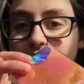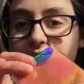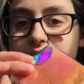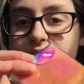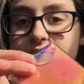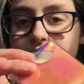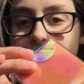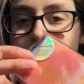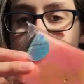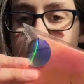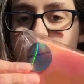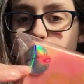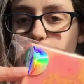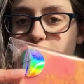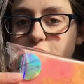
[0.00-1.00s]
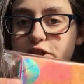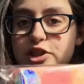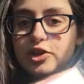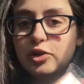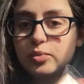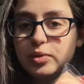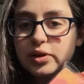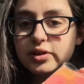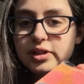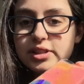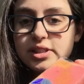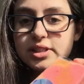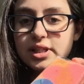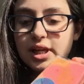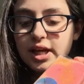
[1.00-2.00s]
this is what the soap
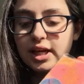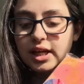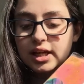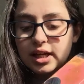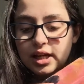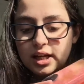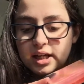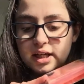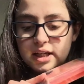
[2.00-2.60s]
looks like.